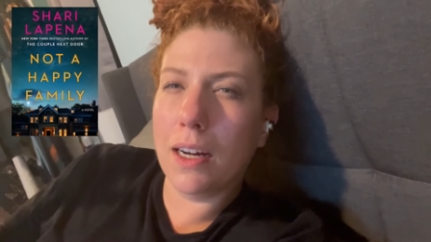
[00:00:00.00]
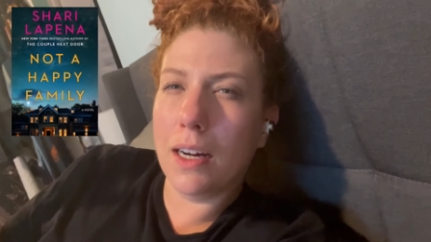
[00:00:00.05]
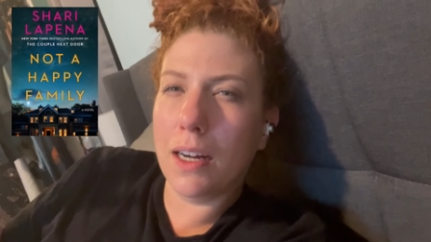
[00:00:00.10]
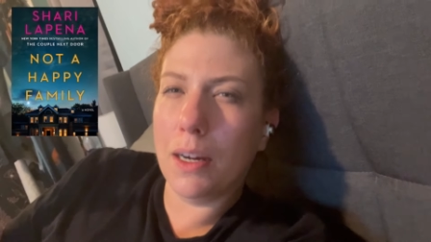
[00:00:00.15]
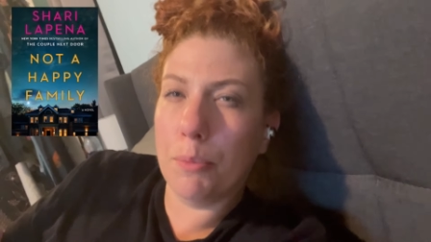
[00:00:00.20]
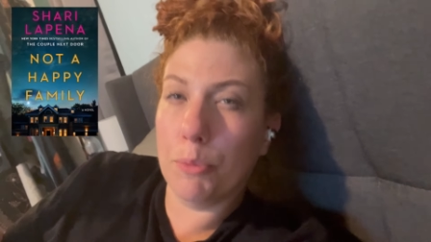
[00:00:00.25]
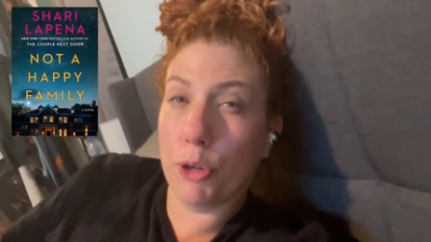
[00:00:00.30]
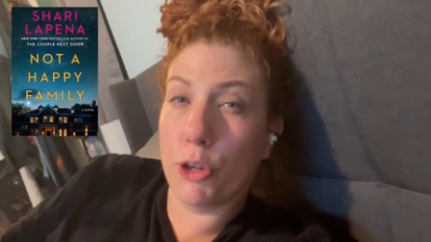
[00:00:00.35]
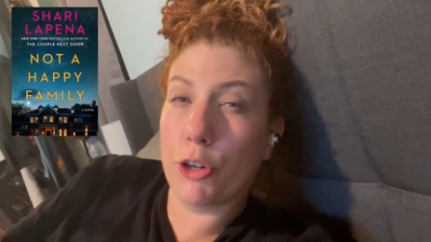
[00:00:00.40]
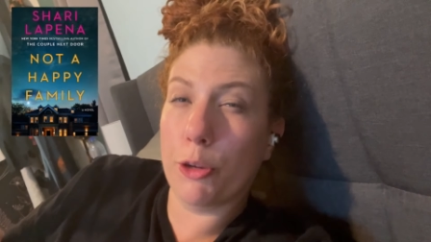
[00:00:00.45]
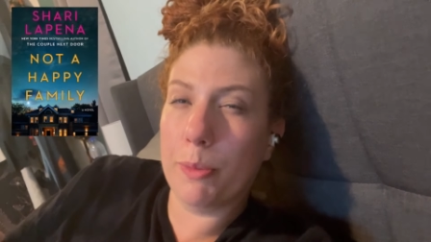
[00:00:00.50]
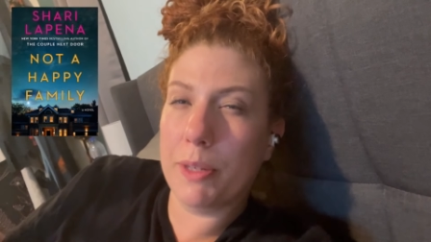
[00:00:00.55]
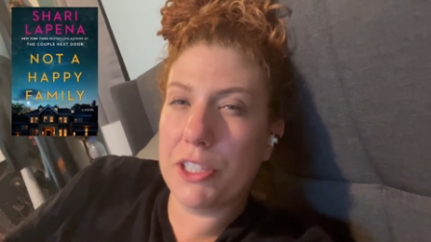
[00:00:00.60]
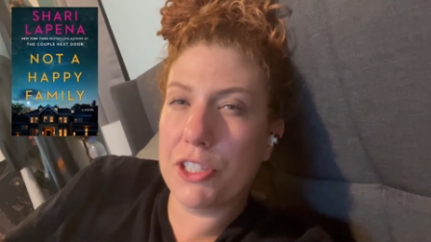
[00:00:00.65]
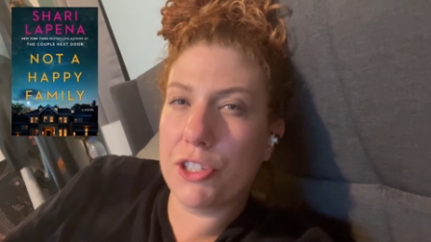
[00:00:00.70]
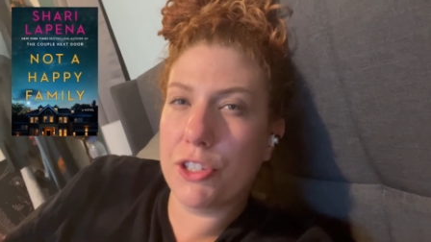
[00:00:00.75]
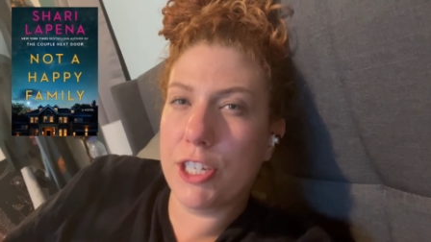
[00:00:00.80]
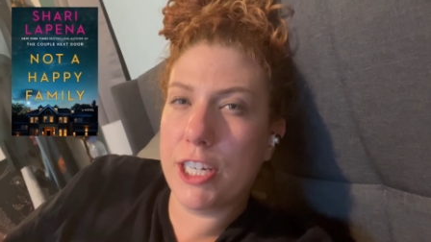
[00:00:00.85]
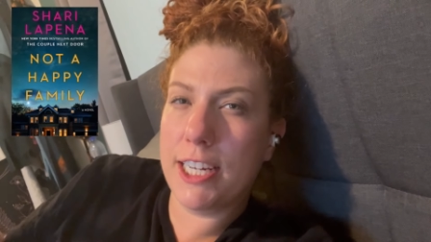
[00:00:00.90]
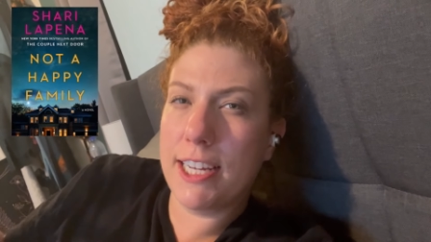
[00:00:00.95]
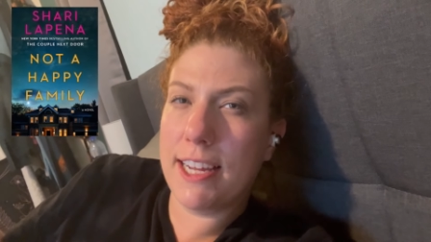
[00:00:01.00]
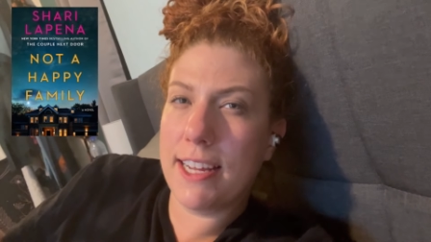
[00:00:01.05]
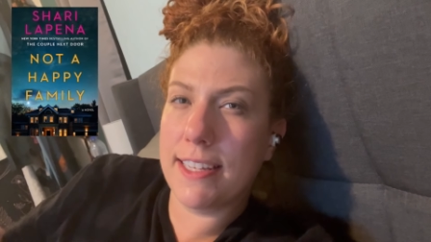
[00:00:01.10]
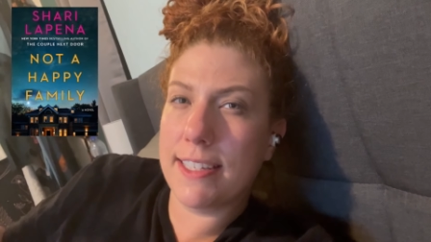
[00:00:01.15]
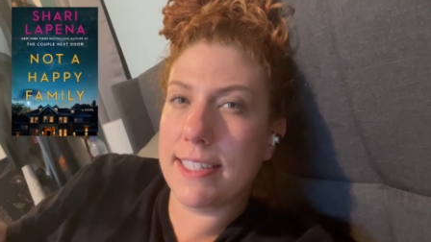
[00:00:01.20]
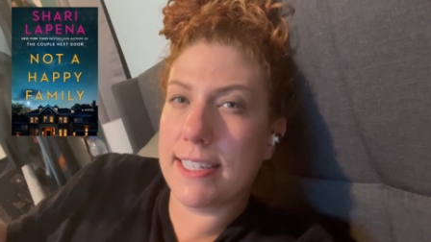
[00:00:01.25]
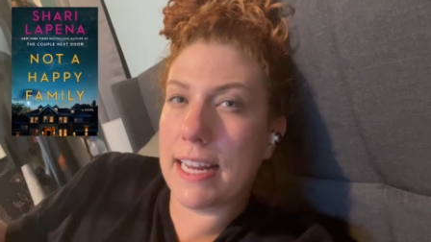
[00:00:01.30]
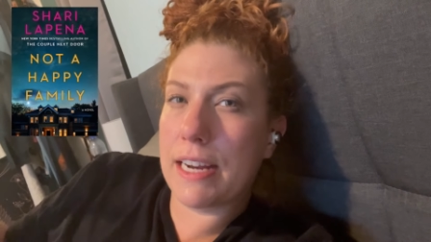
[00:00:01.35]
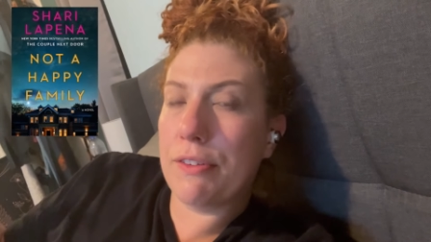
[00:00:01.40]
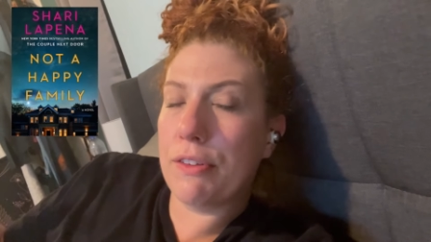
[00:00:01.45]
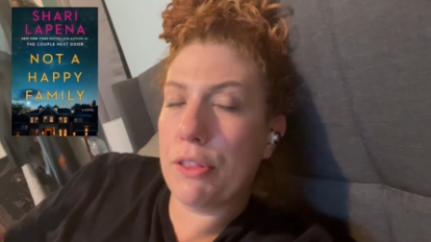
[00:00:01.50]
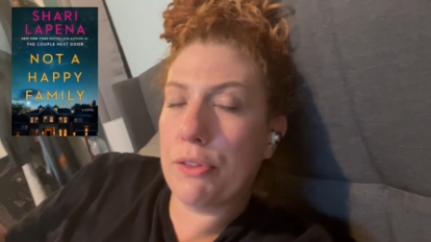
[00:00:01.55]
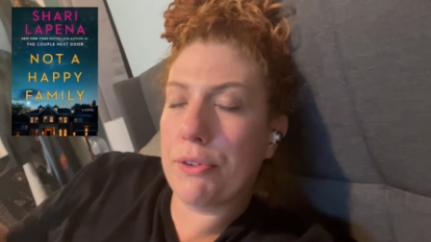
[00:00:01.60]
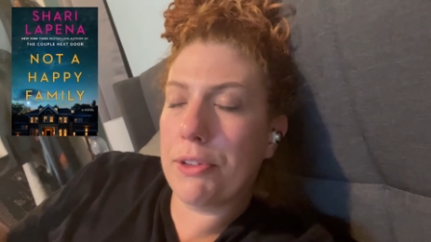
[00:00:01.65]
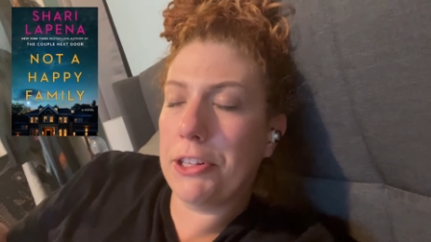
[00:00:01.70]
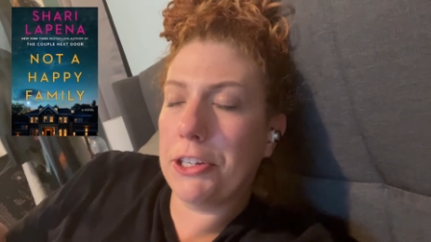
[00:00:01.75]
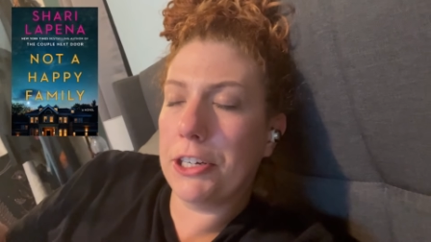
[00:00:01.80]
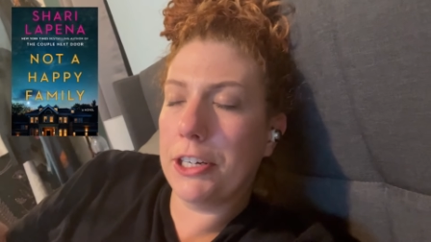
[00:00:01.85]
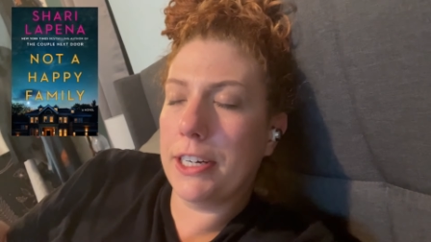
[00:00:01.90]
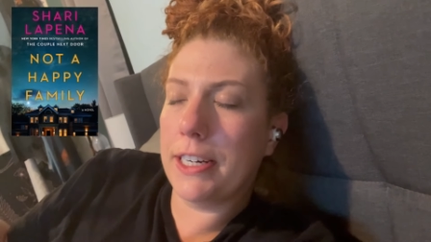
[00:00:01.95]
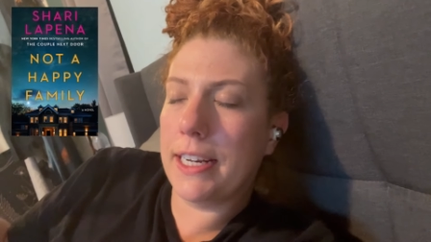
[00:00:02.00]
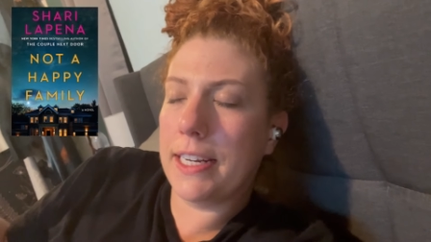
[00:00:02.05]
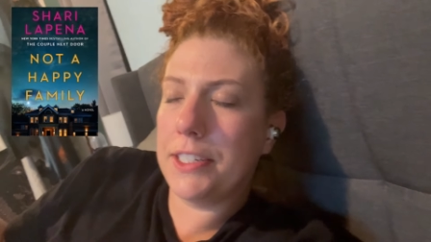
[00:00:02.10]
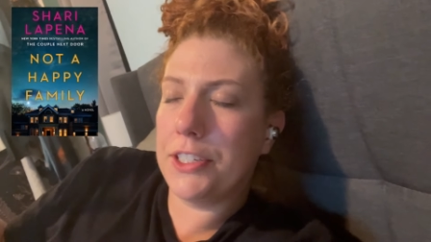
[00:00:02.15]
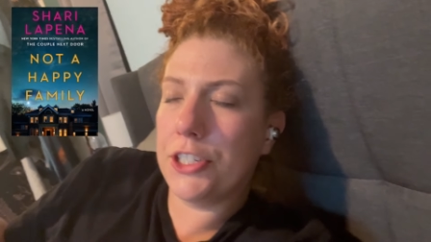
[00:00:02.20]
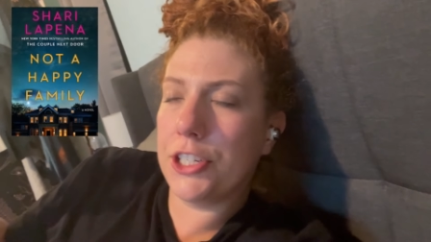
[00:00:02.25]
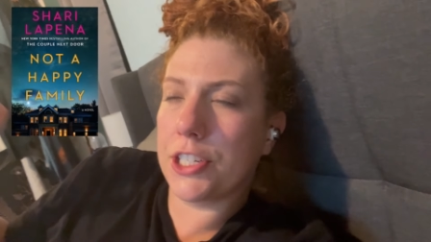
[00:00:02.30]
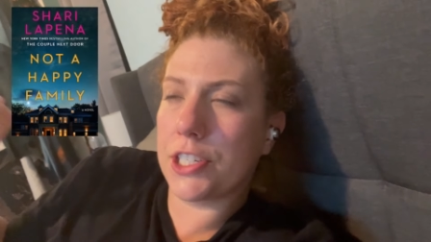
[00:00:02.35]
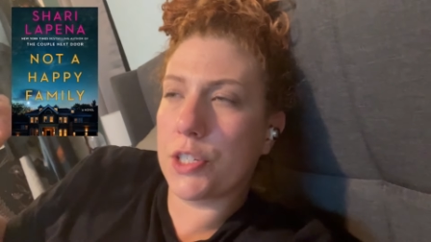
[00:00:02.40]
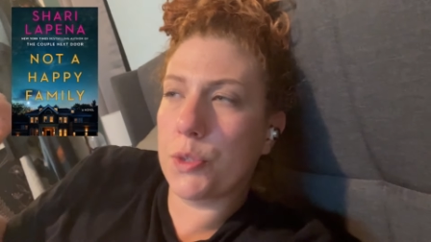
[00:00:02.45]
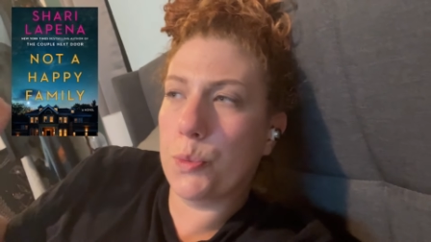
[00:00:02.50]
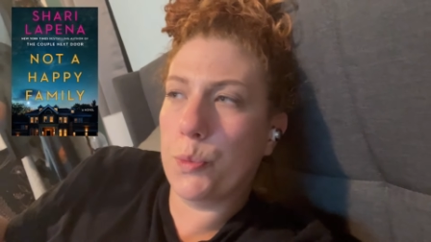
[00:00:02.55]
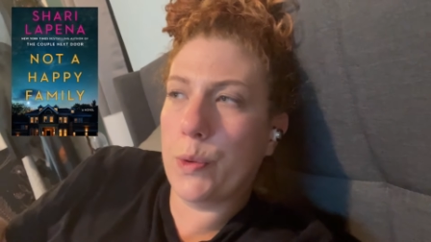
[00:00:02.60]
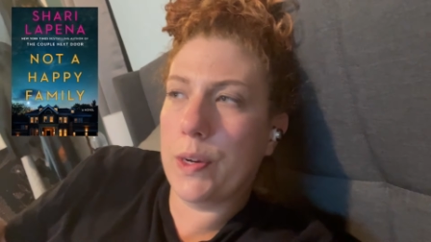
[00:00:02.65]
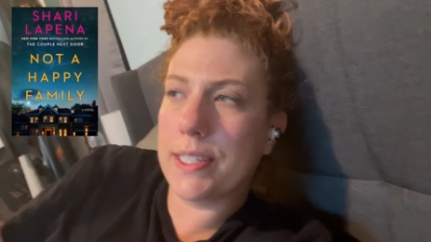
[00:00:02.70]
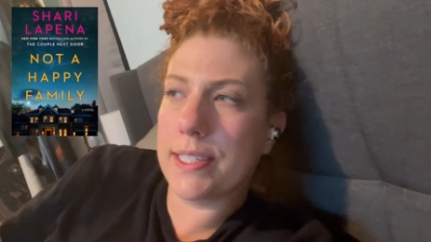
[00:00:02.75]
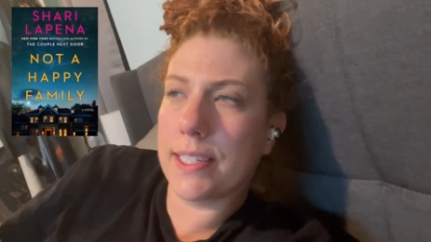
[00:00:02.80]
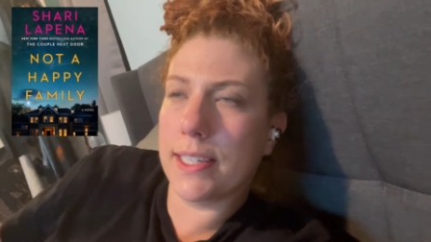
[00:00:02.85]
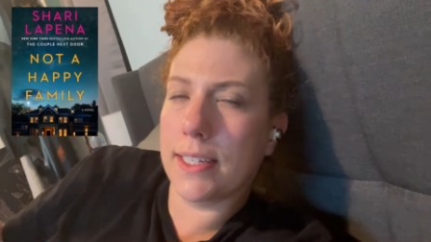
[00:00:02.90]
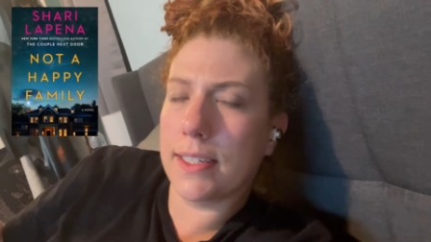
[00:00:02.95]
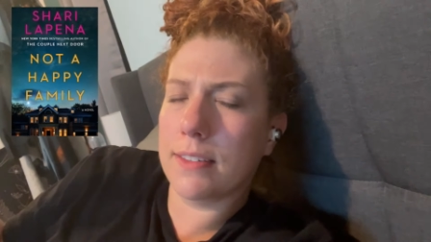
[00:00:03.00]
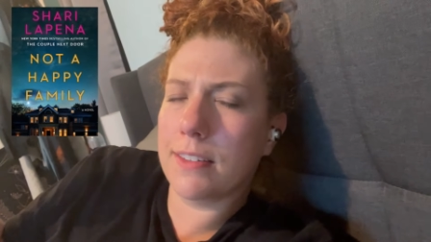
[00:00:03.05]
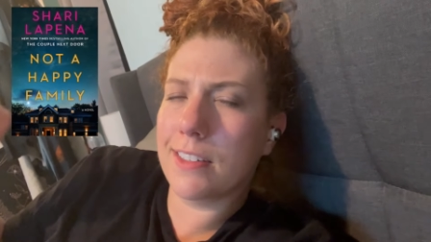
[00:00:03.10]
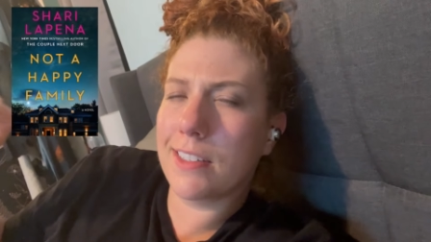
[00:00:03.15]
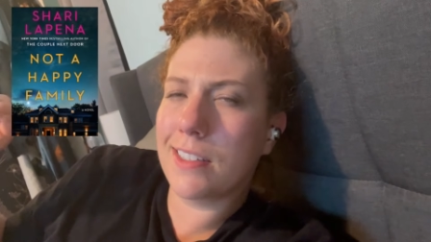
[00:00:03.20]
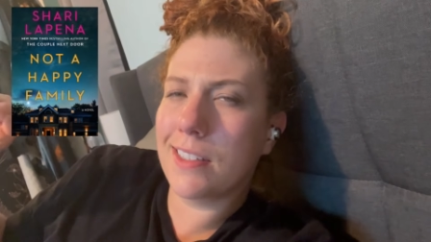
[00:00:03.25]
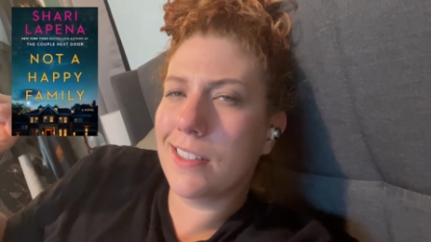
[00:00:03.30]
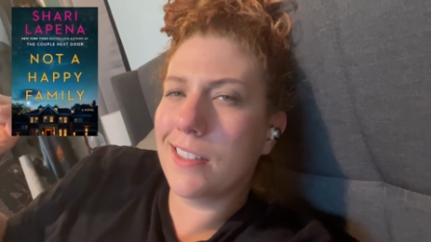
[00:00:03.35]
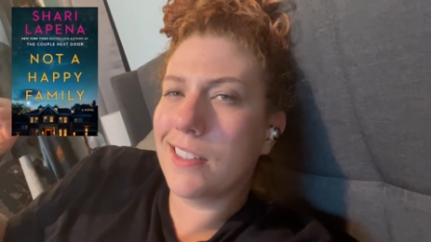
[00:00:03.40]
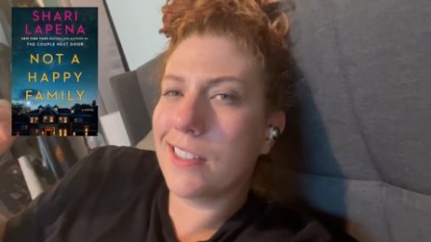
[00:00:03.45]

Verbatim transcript: a murder mystery instead of a thriller, it just wasn't